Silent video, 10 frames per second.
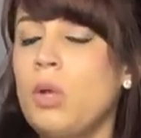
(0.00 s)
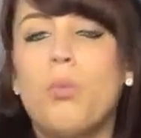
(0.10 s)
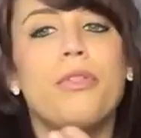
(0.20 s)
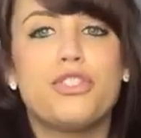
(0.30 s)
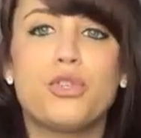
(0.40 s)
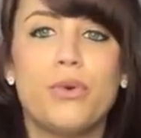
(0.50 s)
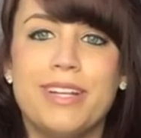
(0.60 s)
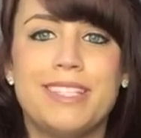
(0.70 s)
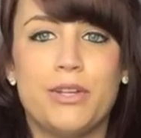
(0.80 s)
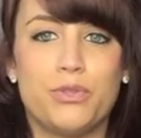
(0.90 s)
well, the
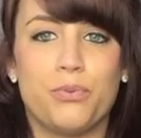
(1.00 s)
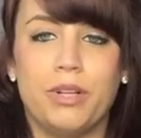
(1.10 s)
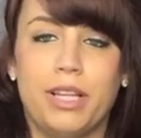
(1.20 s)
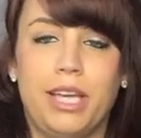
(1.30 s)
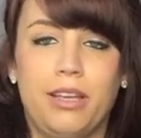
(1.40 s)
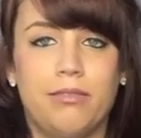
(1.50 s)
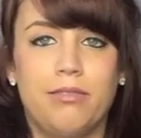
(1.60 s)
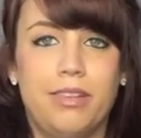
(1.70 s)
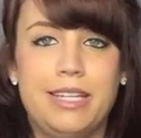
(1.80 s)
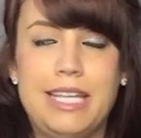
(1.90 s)
story sounds really
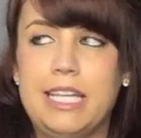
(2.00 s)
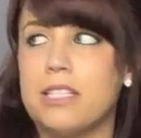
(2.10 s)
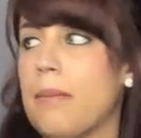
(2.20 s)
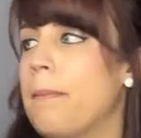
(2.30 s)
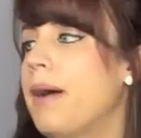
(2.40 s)
neat,